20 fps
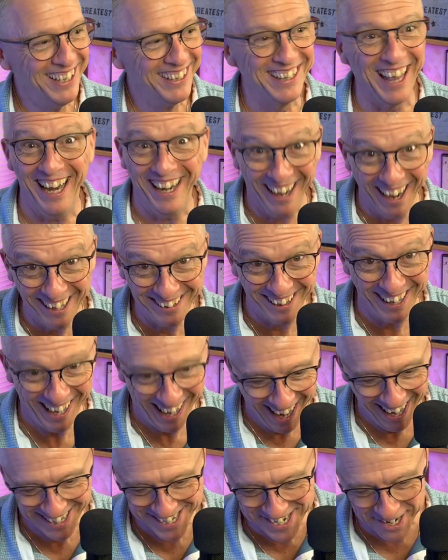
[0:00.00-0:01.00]
they got the
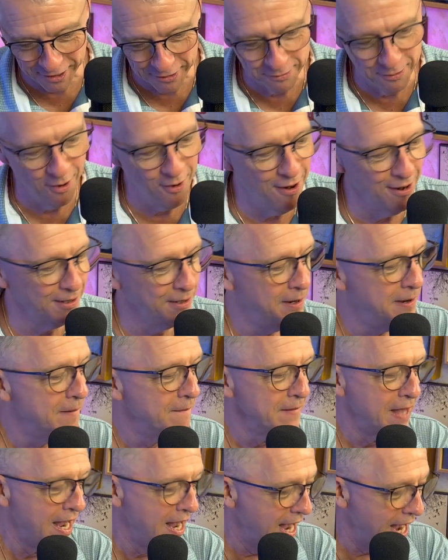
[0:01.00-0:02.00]
answer wrong.
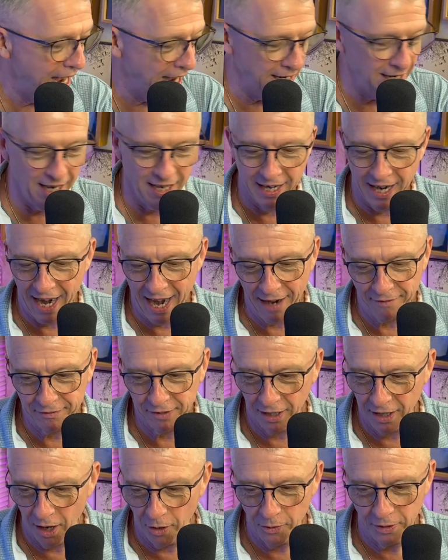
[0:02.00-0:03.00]
And, and I have to
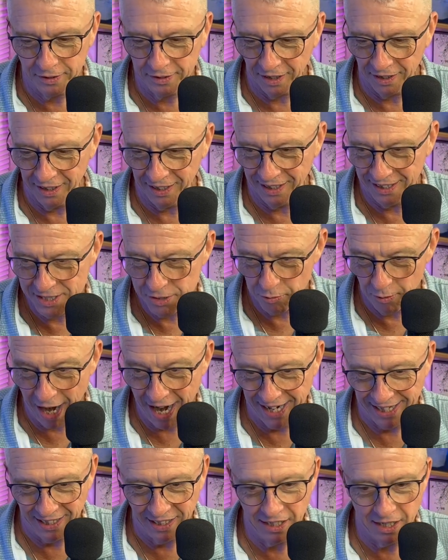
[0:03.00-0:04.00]
go until it's
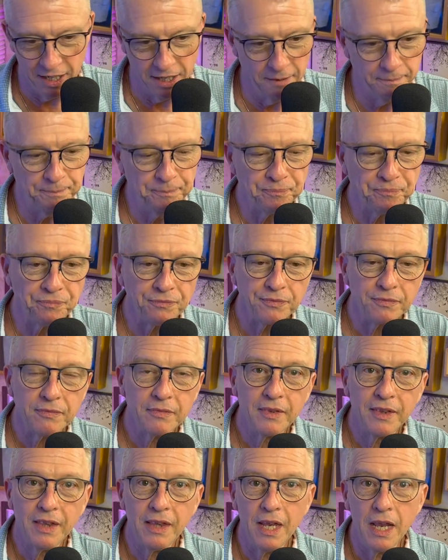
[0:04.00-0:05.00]
right, yeah.
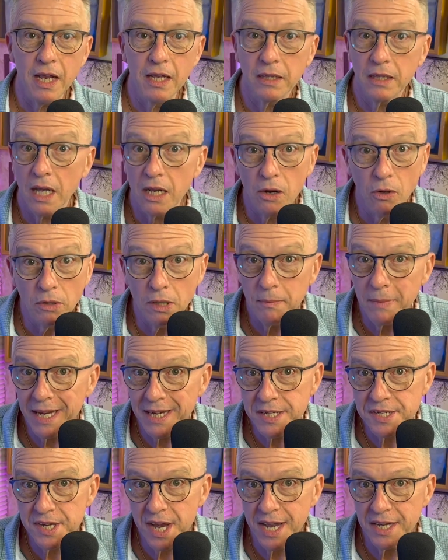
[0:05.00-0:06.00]
That only
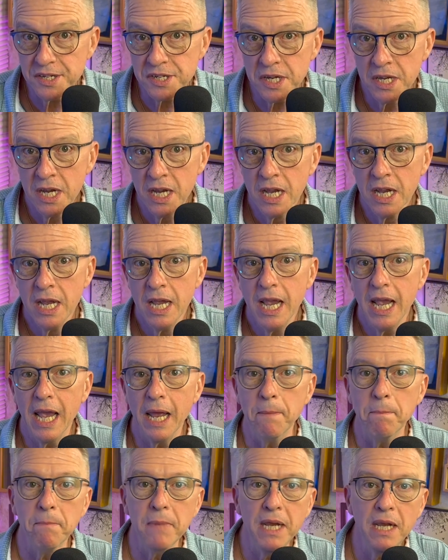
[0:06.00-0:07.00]
makes sense.
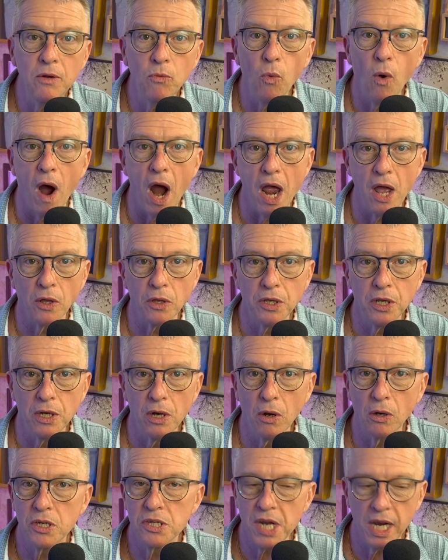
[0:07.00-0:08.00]
And meanwhile, you
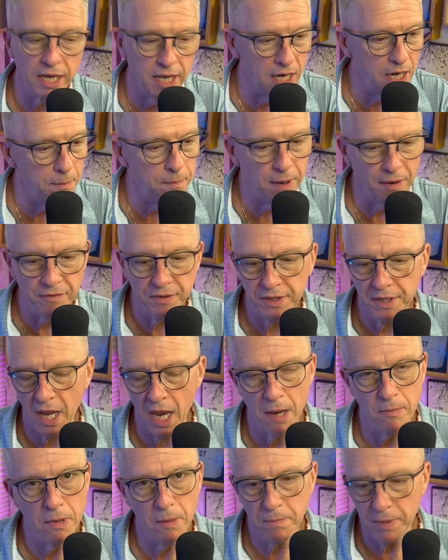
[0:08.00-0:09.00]
know, because I get up every day.
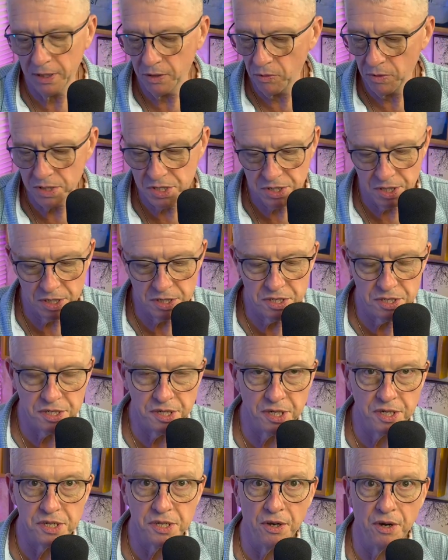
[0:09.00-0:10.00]
I'm up between 6 and
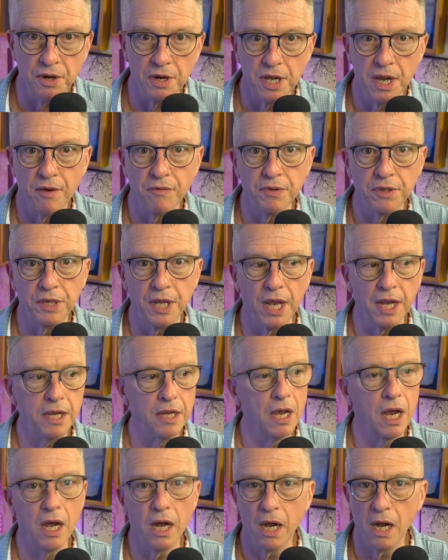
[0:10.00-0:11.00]
6.30 every day
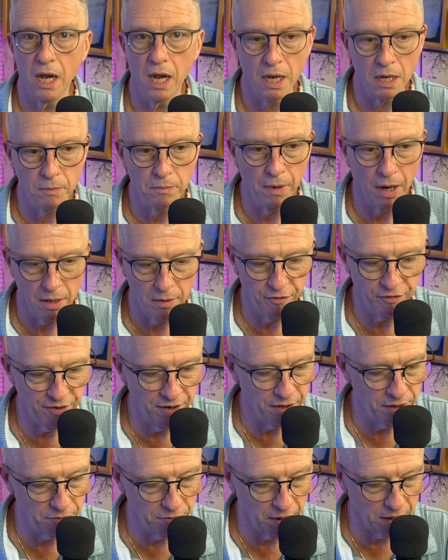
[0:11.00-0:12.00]
uh, on, a, on a
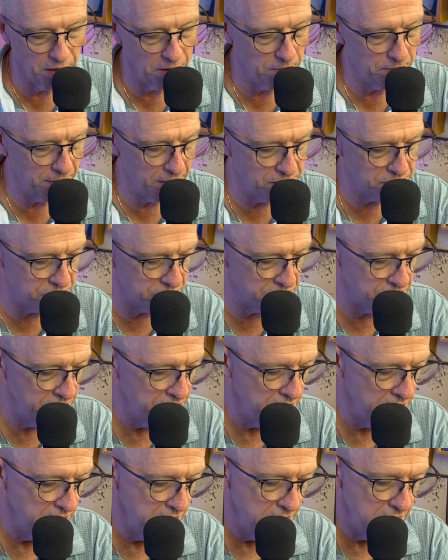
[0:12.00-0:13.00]
fairly regular basis
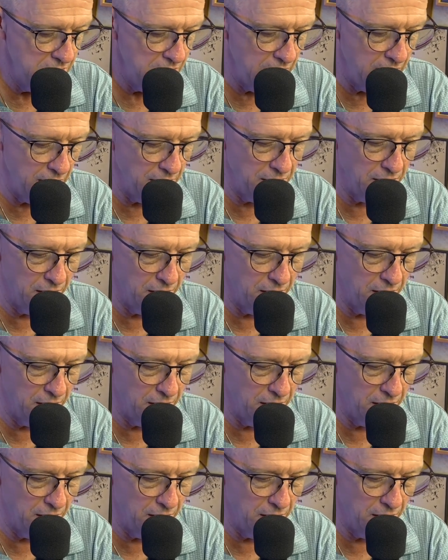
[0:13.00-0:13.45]
and